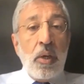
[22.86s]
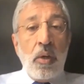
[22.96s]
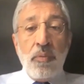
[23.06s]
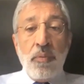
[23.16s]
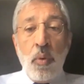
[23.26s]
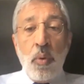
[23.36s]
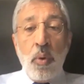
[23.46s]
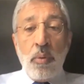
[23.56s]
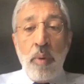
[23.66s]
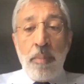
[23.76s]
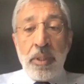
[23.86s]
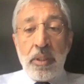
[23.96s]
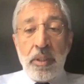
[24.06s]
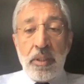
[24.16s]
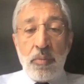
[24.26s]
For
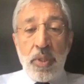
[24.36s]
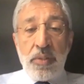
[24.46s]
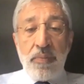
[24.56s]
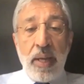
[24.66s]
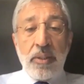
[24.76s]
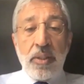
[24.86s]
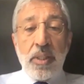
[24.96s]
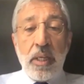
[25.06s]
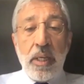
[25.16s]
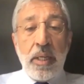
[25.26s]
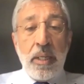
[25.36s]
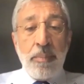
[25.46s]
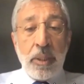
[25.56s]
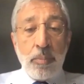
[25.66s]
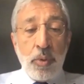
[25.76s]
women, the risk factors are early
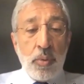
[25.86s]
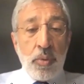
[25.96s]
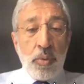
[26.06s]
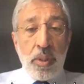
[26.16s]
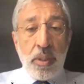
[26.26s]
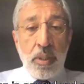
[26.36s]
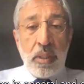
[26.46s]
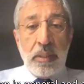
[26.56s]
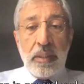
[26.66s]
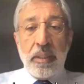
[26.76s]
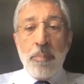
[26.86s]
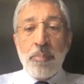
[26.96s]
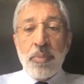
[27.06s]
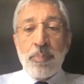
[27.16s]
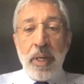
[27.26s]
menopause, the
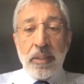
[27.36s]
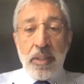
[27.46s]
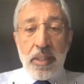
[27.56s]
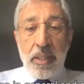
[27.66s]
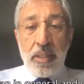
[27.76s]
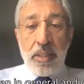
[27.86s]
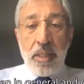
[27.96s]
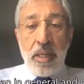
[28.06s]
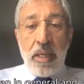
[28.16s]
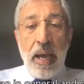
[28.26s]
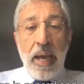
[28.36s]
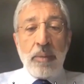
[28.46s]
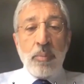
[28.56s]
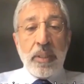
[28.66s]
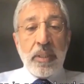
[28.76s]
number of pregnancies,
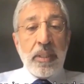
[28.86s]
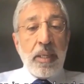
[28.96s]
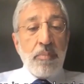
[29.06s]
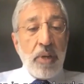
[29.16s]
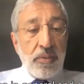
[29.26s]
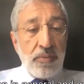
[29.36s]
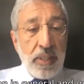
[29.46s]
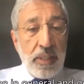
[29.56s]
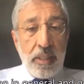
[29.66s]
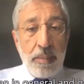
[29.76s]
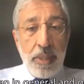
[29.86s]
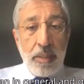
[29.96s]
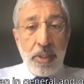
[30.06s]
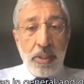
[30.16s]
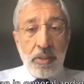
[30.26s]
and whether they breastfeed their
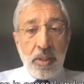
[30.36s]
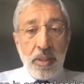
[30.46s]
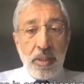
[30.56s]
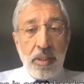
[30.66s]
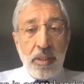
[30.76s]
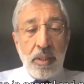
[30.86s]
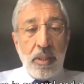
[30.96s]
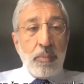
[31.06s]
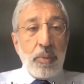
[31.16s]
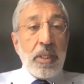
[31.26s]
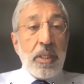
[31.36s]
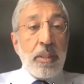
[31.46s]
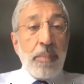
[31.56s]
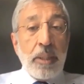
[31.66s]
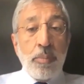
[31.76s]
babies. With early
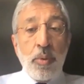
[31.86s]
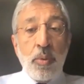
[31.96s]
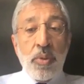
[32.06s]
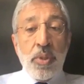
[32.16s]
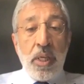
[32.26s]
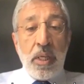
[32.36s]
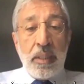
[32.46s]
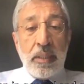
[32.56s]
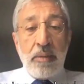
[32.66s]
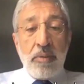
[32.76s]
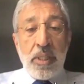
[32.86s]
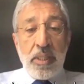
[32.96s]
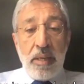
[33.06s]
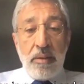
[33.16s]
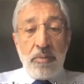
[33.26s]
menopause, there is
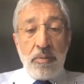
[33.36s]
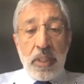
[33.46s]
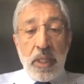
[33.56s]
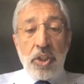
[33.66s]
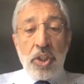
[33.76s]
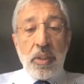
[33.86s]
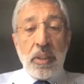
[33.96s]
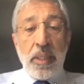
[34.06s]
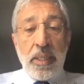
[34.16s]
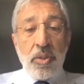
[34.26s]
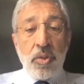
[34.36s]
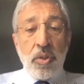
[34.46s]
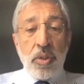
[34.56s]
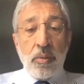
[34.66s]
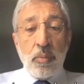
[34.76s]
a reduction in the
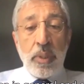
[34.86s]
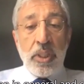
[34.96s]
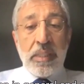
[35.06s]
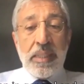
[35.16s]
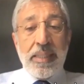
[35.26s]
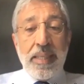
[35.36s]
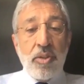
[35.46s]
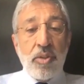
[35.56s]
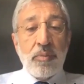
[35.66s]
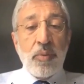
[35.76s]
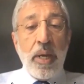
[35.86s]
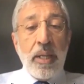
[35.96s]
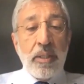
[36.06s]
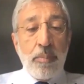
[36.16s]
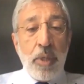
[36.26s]
estrogen, which is essential for
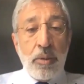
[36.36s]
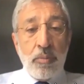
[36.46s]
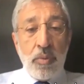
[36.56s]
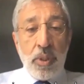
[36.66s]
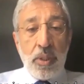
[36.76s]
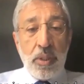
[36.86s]
healthy bones.